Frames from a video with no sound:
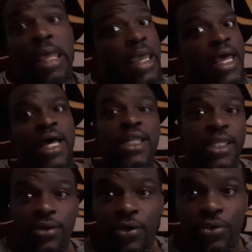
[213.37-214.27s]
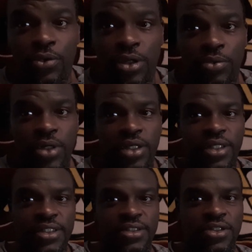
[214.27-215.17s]
I didn't know who he
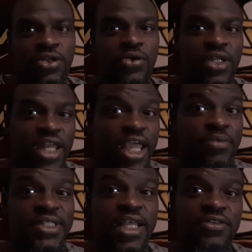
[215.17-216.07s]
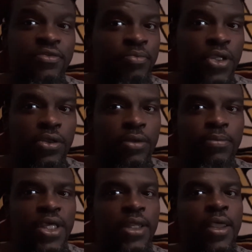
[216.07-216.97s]
was. The name sounds familiar,
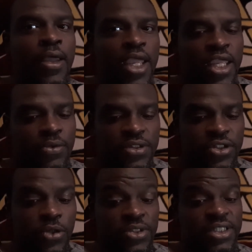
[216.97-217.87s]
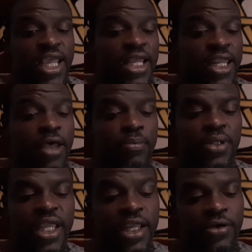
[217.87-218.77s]
but he was no standout
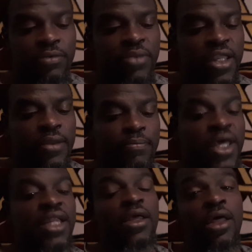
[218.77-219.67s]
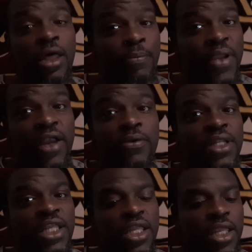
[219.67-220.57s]
player to me. But
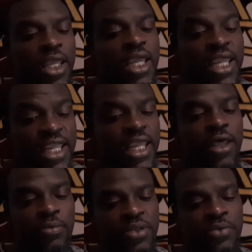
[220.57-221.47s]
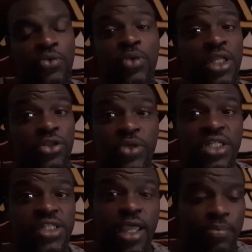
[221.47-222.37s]
apparently, he helped them to win three
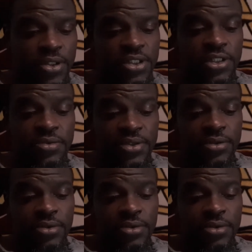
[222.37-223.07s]
championships.